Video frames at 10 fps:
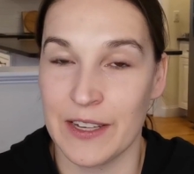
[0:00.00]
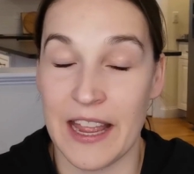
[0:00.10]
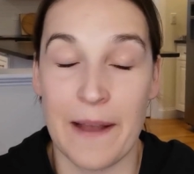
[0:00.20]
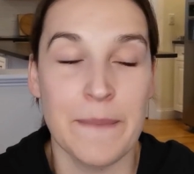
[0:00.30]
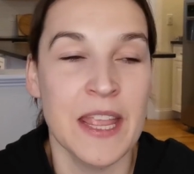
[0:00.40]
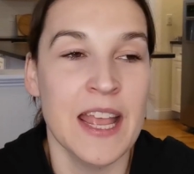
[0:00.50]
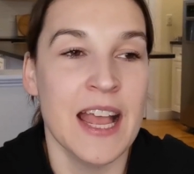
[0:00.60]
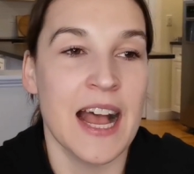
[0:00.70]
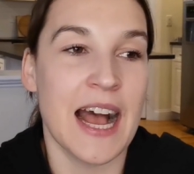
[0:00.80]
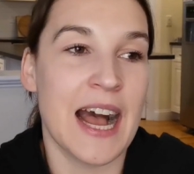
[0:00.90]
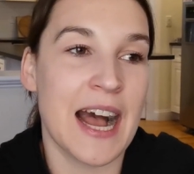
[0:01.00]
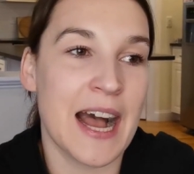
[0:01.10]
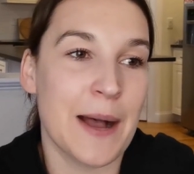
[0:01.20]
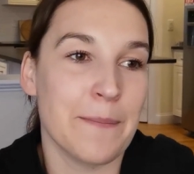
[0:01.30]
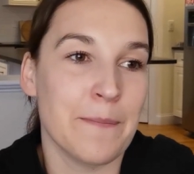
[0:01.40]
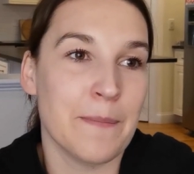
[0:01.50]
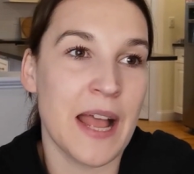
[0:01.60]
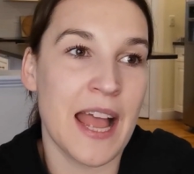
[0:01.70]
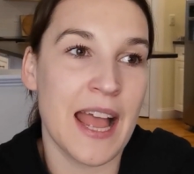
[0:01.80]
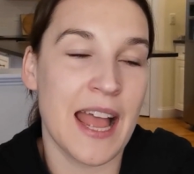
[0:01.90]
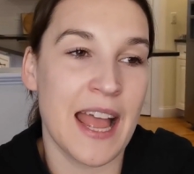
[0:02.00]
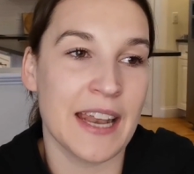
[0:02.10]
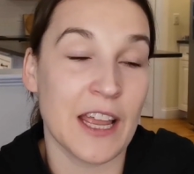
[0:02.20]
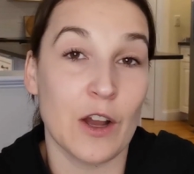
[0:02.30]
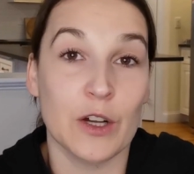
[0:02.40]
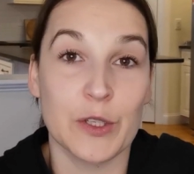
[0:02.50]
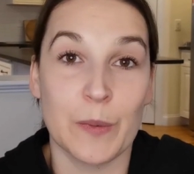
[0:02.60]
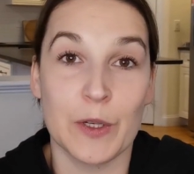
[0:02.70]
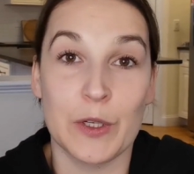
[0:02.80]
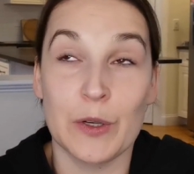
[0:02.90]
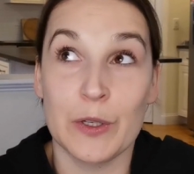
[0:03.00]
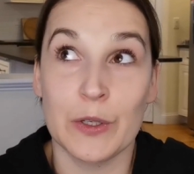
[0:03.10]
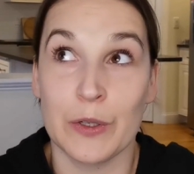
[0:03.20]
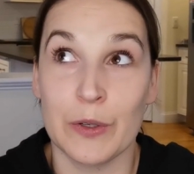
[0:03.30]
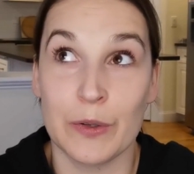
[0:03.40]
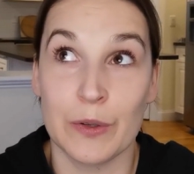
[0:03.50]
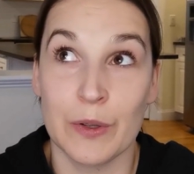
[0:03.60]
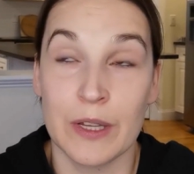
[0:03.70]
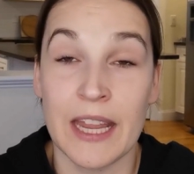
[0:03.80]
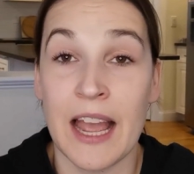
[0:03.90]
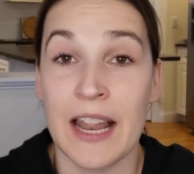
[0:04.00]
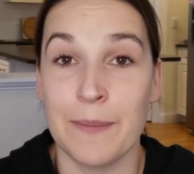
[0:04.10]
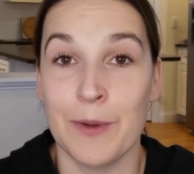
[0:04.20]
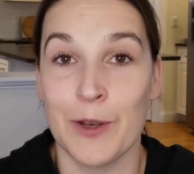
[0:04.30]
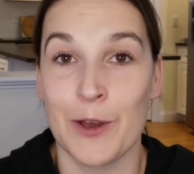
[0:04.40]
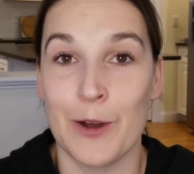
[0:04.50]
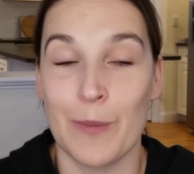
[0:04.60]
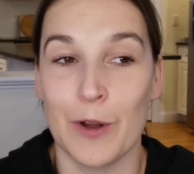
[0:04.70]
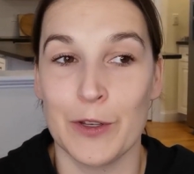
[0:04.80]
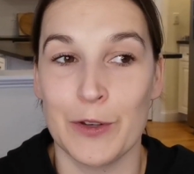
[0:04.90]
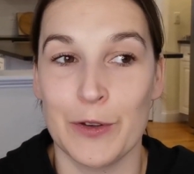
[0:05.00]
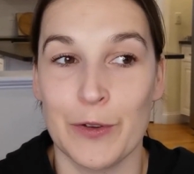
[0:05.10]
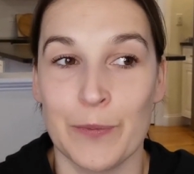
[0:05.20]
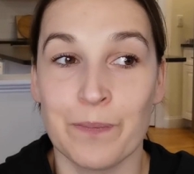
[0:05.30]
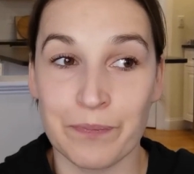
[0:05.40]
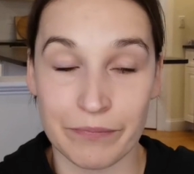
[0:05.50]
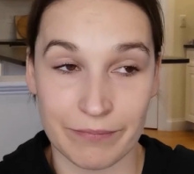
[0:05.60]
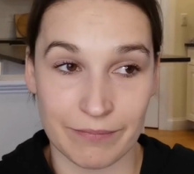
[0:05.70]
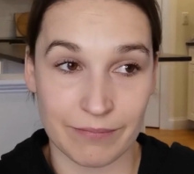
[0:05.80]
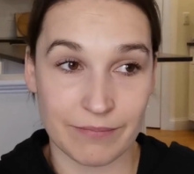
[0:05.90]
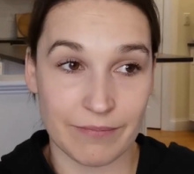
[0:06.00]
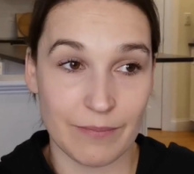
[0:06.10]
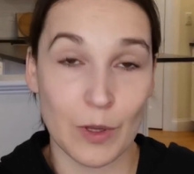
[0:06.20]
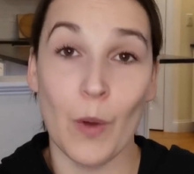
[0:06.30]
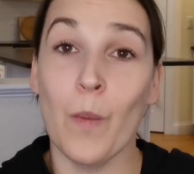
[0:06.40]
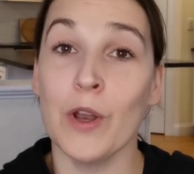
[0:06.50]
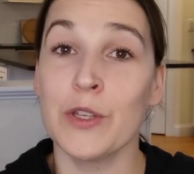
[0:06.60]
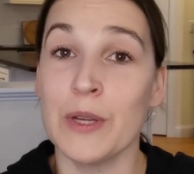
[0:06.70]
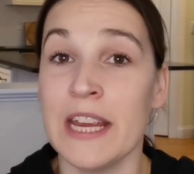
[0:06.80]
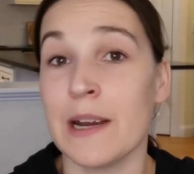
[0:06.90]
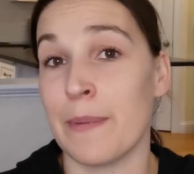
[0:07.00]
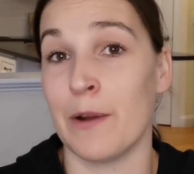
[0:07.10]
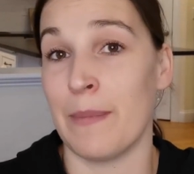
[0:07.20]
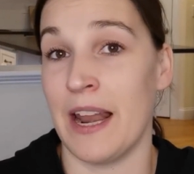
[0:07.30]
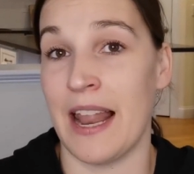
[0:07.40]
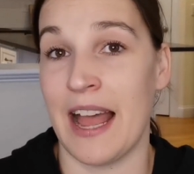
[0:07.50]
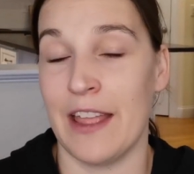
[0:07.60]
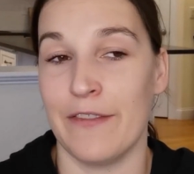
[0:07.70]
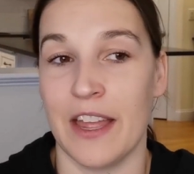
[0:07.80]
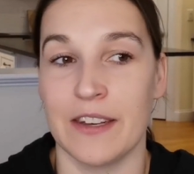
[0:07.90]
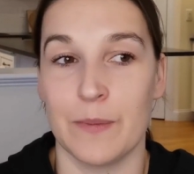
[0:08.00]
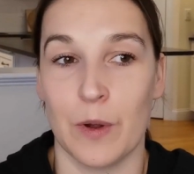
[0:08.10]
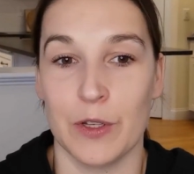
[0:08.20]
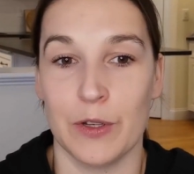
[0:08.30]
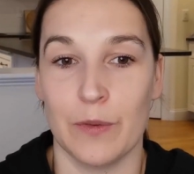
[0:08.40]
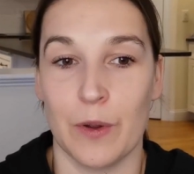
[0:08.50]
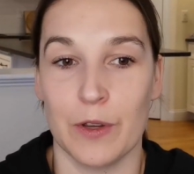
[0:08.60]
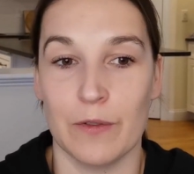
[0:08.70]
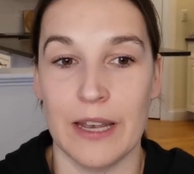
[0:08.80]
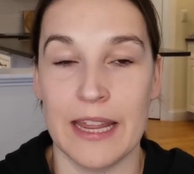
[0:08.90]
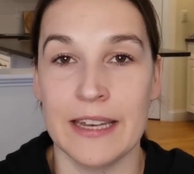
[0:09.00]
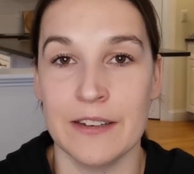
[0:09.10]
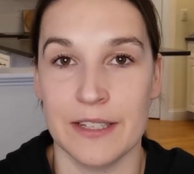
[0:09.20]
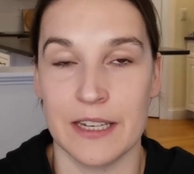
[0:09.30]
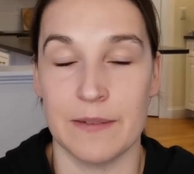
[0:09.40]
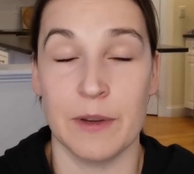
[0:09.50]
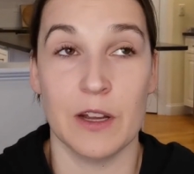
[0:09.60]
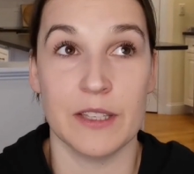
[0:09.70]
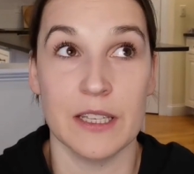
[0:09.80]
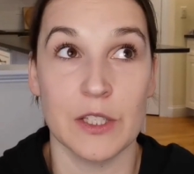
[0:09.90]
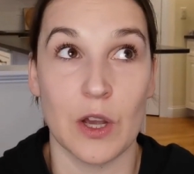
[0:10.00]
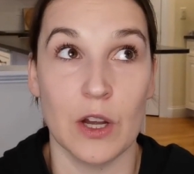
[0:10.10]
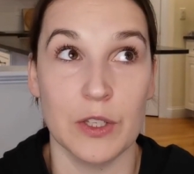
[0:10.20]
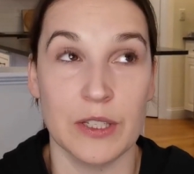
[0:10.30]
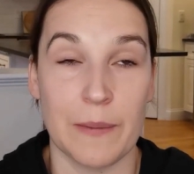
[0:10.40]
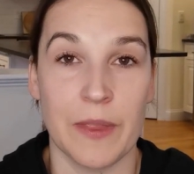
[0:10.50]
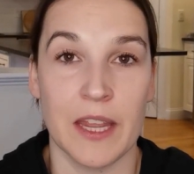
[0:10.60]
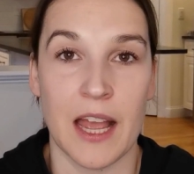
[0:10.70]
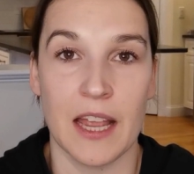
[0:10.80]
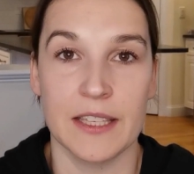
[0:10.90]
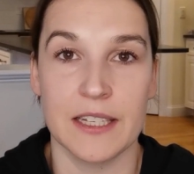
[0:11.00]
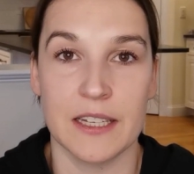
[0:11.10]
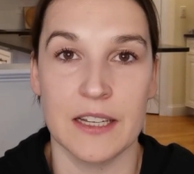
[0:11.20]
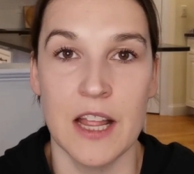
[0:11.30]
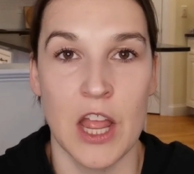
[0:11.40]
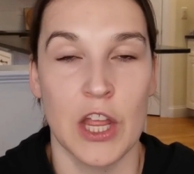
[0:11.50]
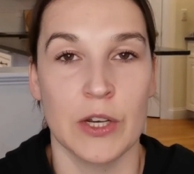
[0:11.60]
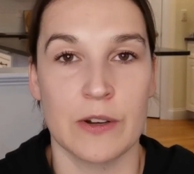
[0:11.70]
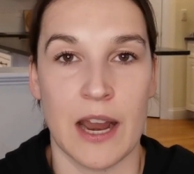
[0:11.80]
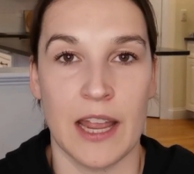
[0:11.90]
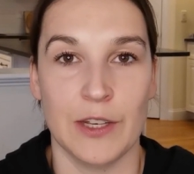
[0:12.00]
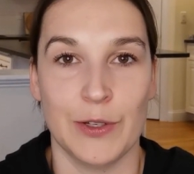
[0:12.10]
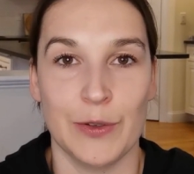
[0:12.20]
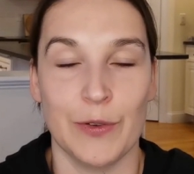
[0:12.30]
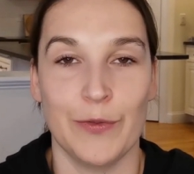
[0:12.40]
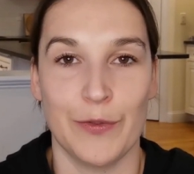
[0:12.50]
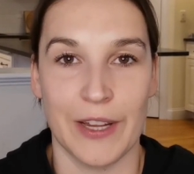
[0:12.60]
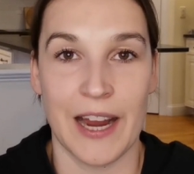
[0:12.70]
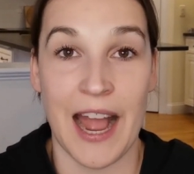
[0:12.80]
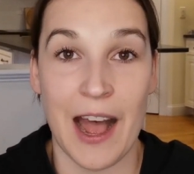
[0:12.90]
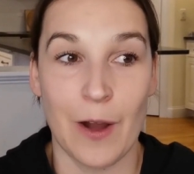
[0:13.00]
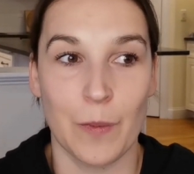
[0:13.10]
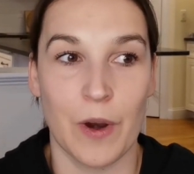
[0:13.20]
And I also want you to let me know what you want to hear about my life and what you're really interested in, because this is also something I still try to figure out.